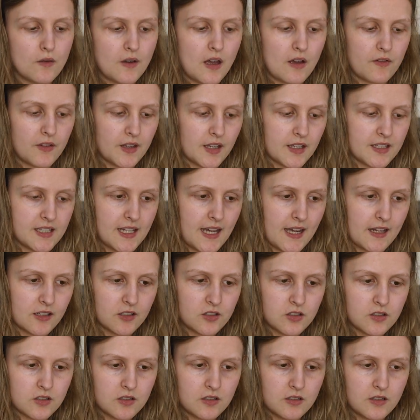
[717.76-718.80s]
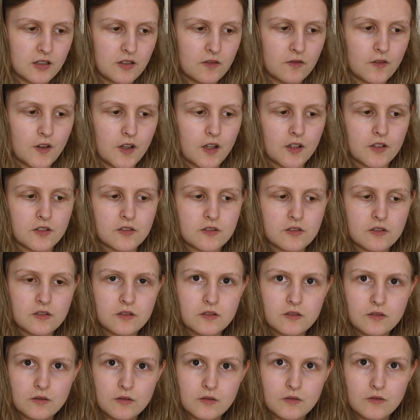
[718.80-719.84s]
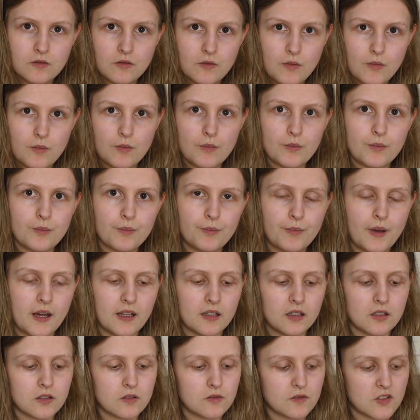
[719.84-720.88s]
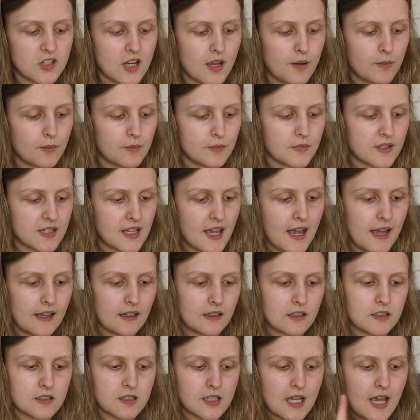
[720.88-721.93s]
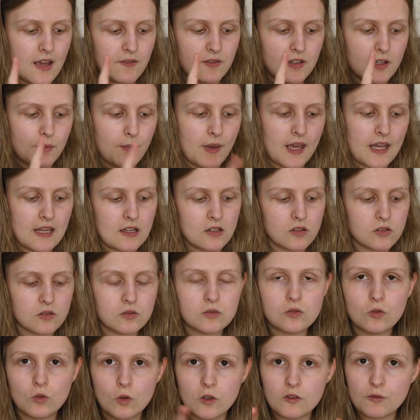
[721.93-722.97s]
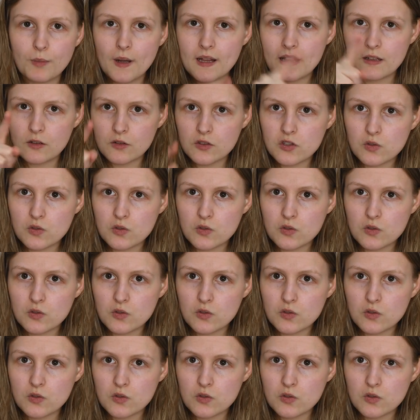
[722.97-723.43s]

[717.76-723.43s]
with having attached the first band of gems and having made all of my little